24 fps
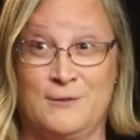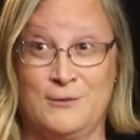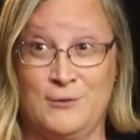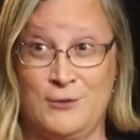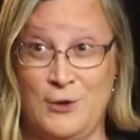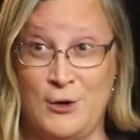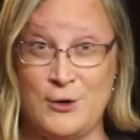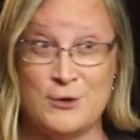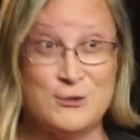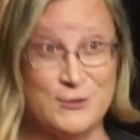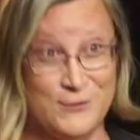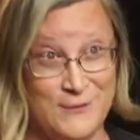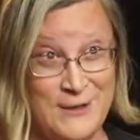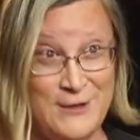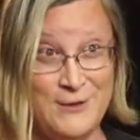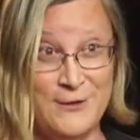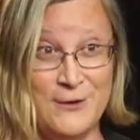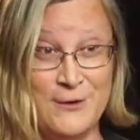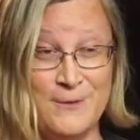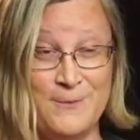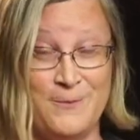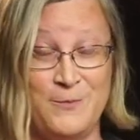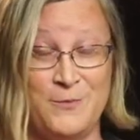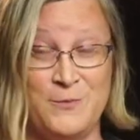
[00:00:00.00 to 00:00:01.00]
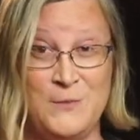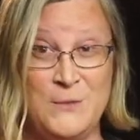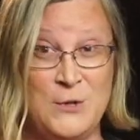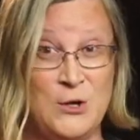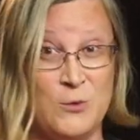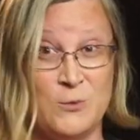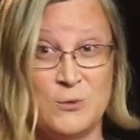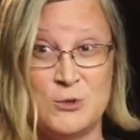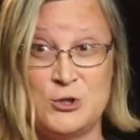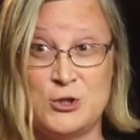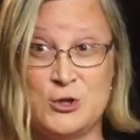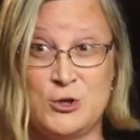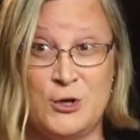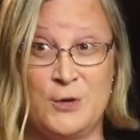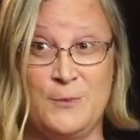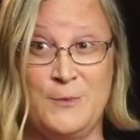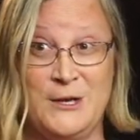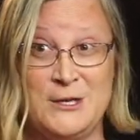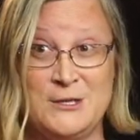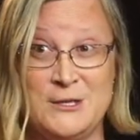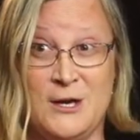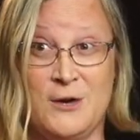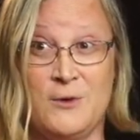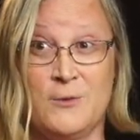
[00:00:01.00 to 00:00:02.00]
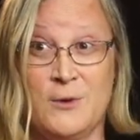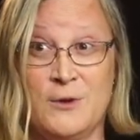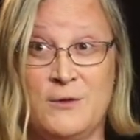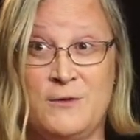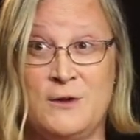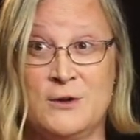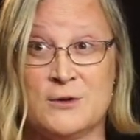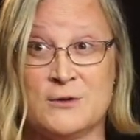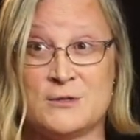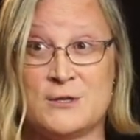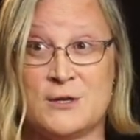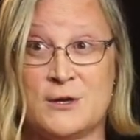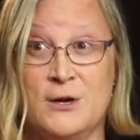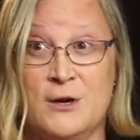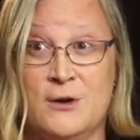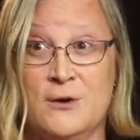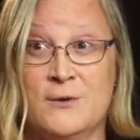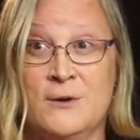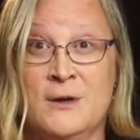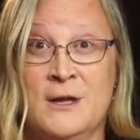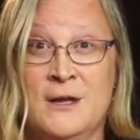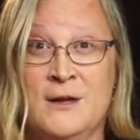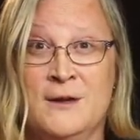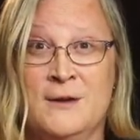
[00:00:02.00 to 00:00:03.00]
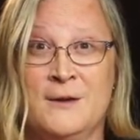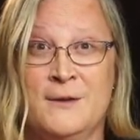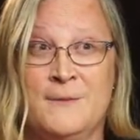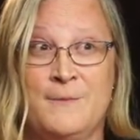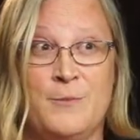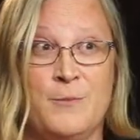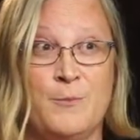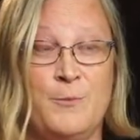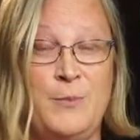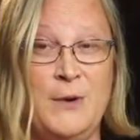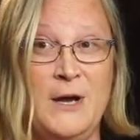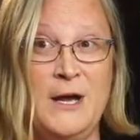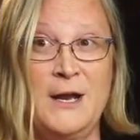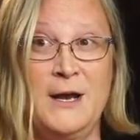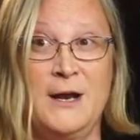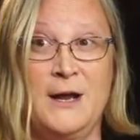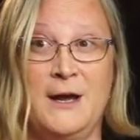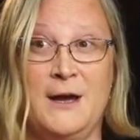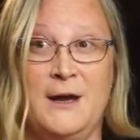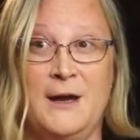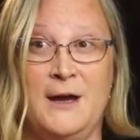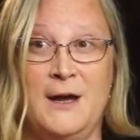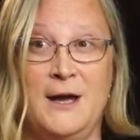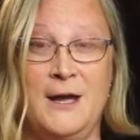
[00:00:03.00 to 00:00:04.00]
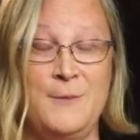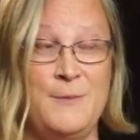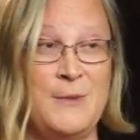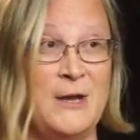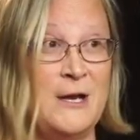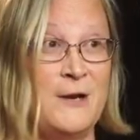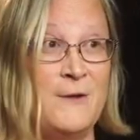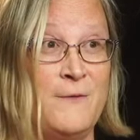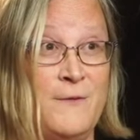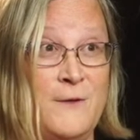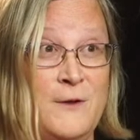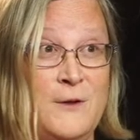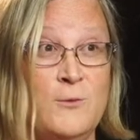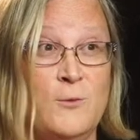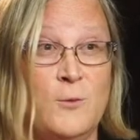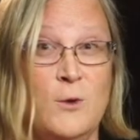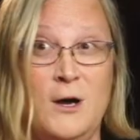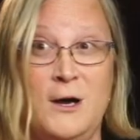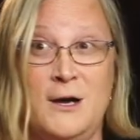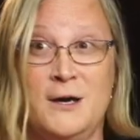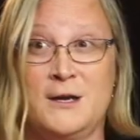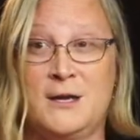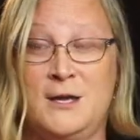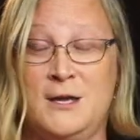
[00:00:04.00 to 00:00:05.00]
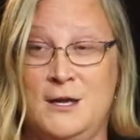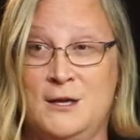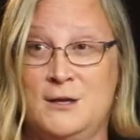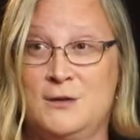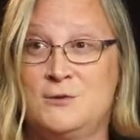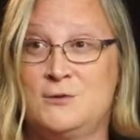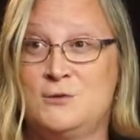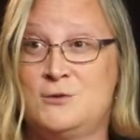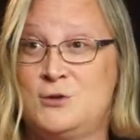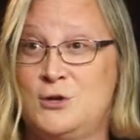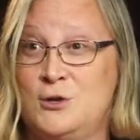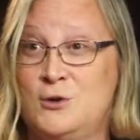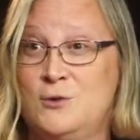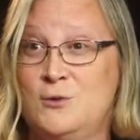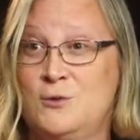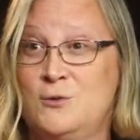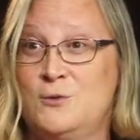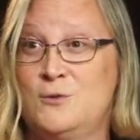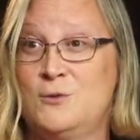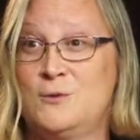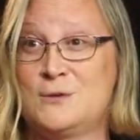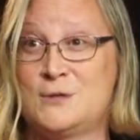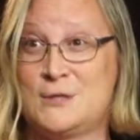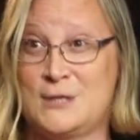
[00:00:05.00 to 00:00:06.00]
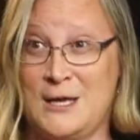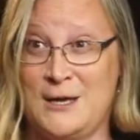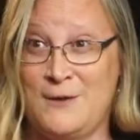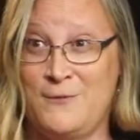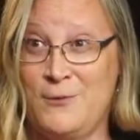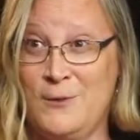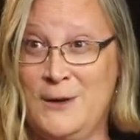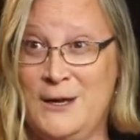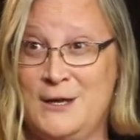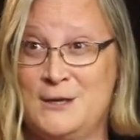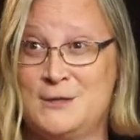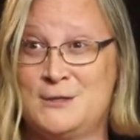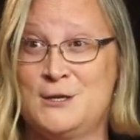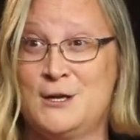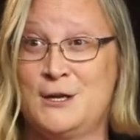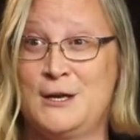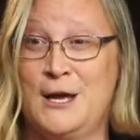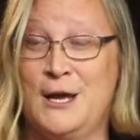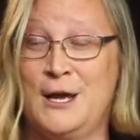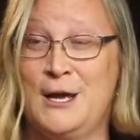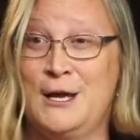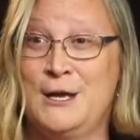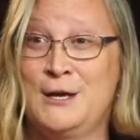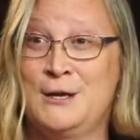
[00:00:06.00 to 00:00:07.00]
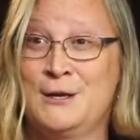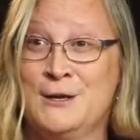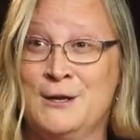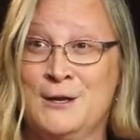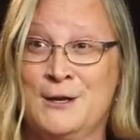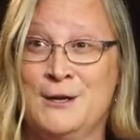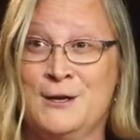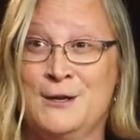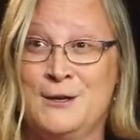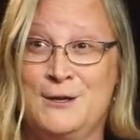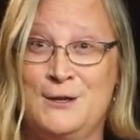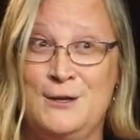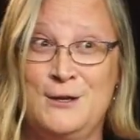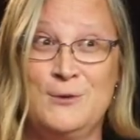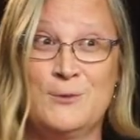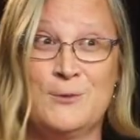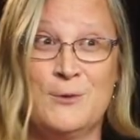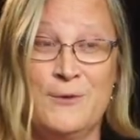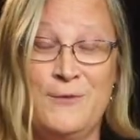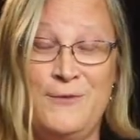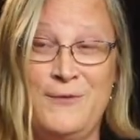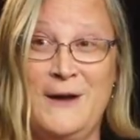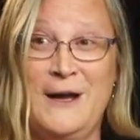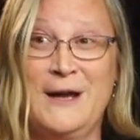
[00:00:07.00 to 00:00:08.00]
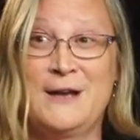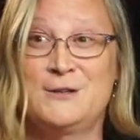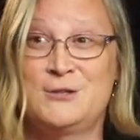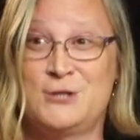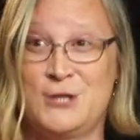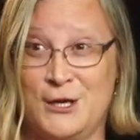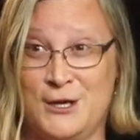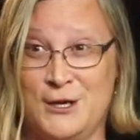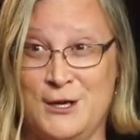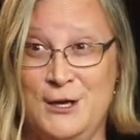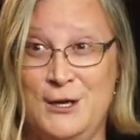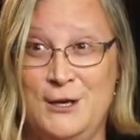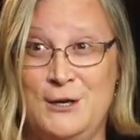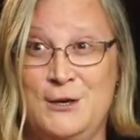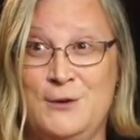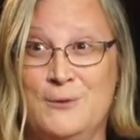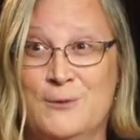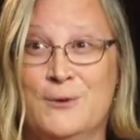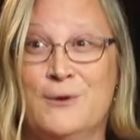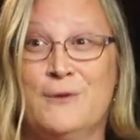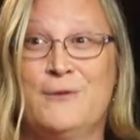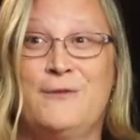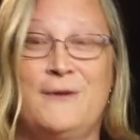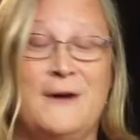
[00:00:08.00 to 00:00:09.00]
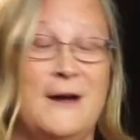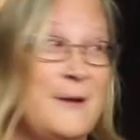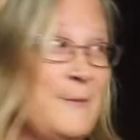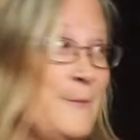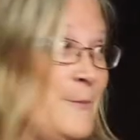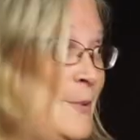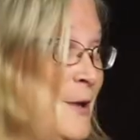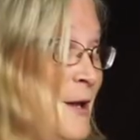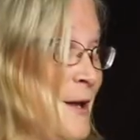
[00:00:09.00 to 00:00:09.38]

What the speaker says: Largely, they're, you know, it should have been dealt with years ago. But I bet if you walk into Safeway today, you will find chicken, you will find